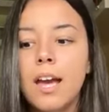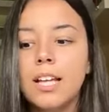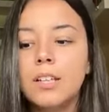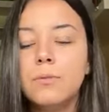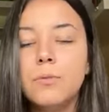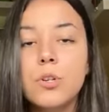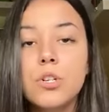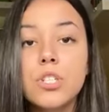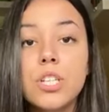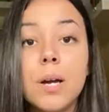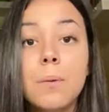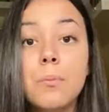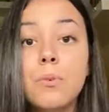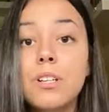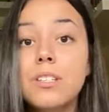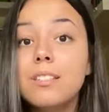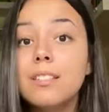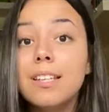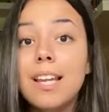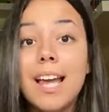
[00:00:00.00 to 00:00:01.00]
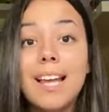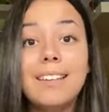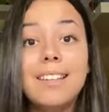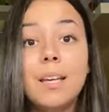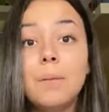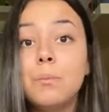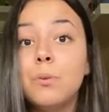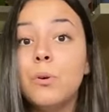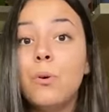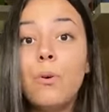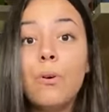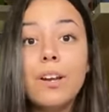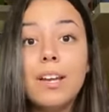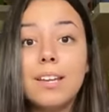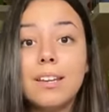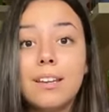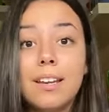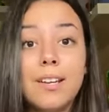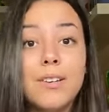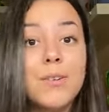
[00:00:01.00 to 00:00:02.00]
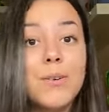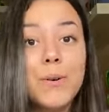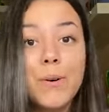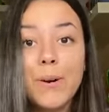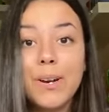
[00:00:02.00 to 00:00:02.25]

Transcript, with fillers: And for some reason I kept going and